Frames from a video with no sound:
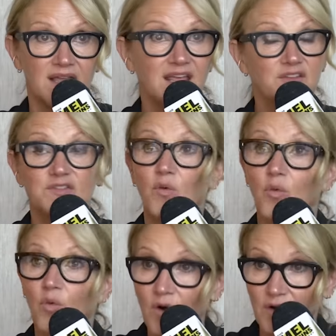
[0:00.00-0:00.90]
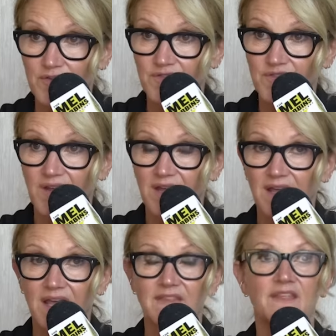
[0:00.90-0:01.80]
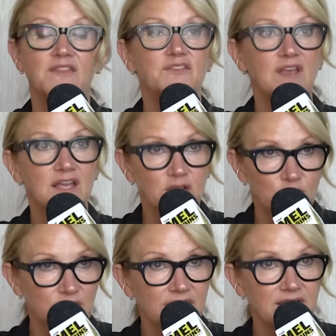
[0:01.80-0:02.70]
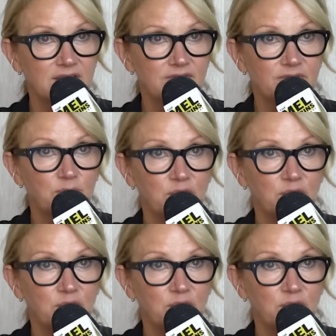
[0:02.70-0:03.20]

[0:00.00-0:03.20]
It is the worst. And then the second you leave,